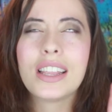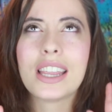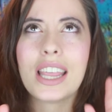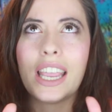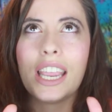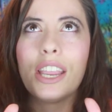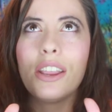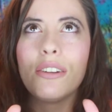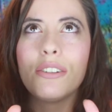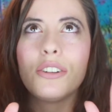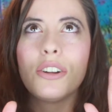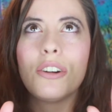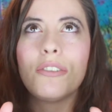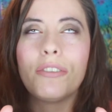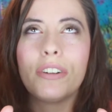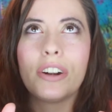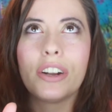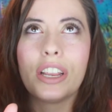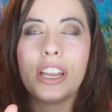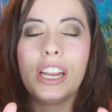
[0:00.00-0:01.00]
Thank you
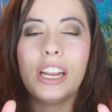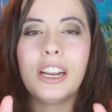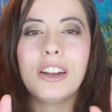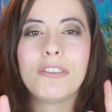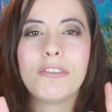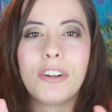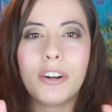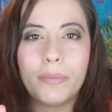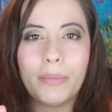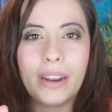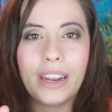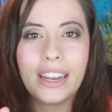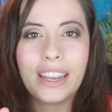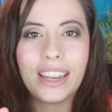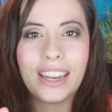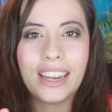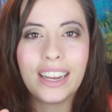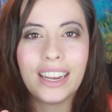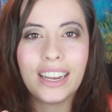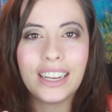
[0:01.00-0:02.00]
Tofurky for
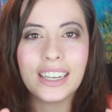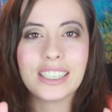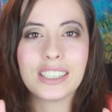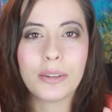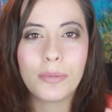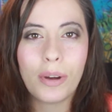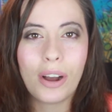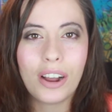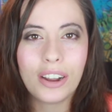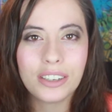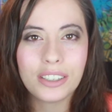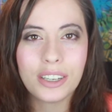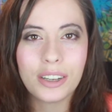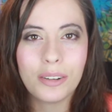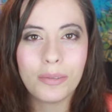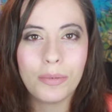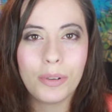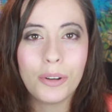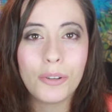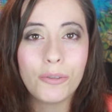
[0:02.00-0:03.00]
making some
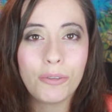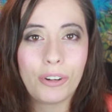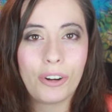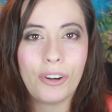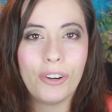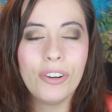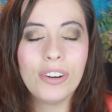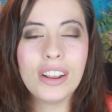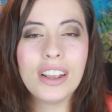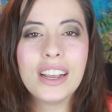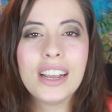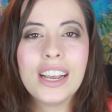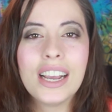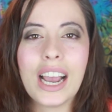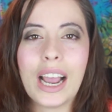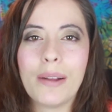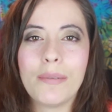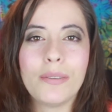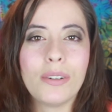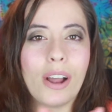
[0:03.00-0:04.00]
awesome food.
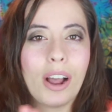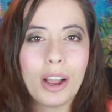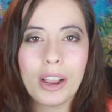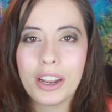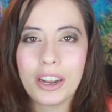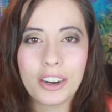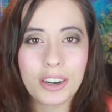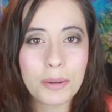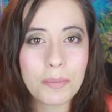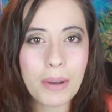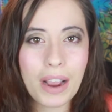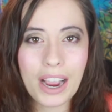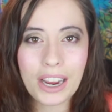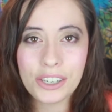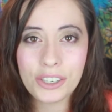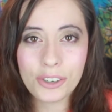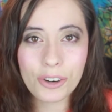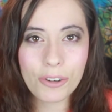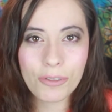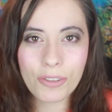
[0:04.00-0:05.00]
I'm not here to
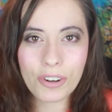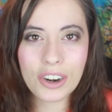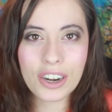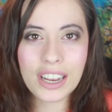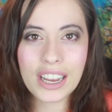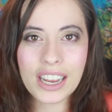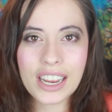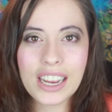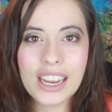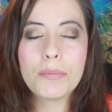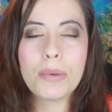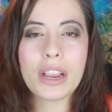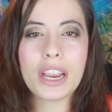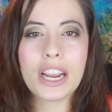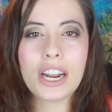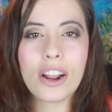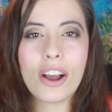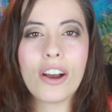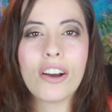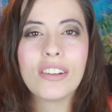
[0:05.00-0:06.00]
bash Tofurky, but
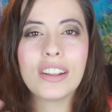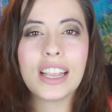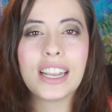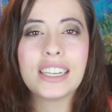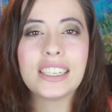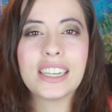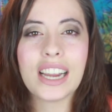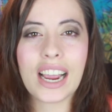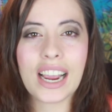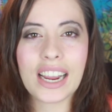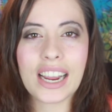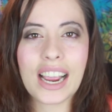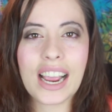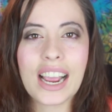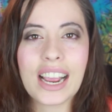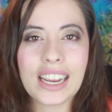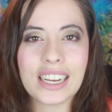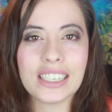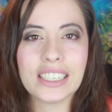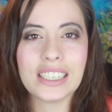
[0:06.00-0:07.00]
you know how like Daiya
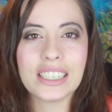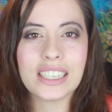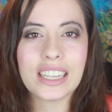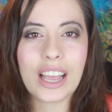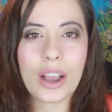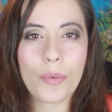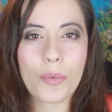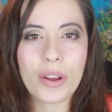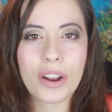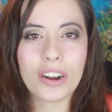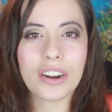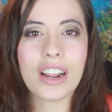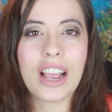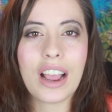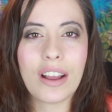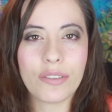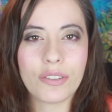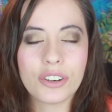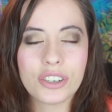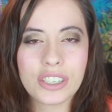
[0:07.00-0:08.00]
has that weird
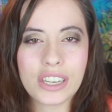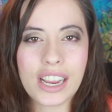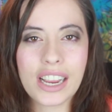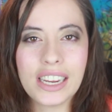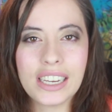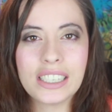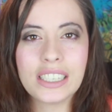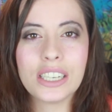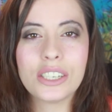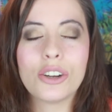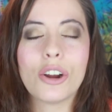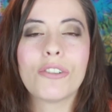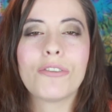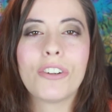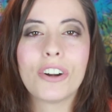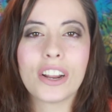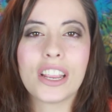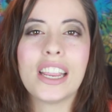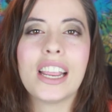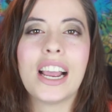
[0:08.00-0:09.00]
aftertaste?
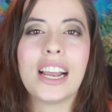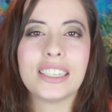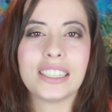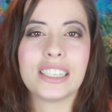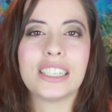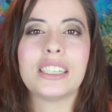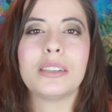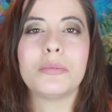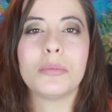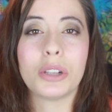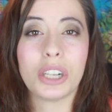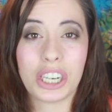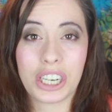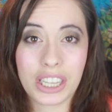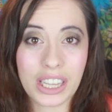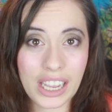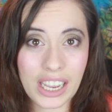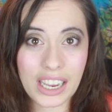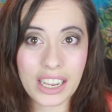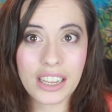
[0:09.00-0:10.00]
Tofurky has a similar
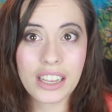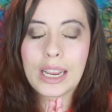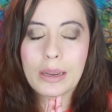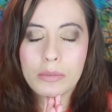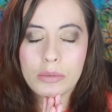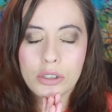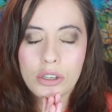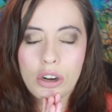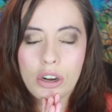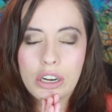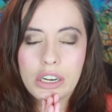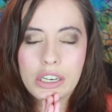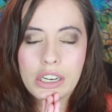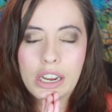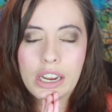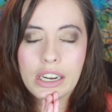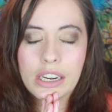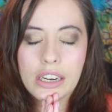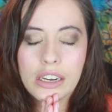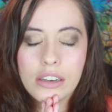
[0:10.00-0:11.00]
thing. I'm sorry
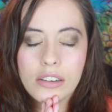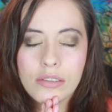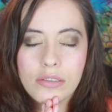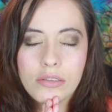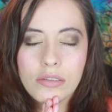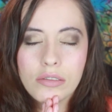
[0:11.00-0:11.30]
Daiya.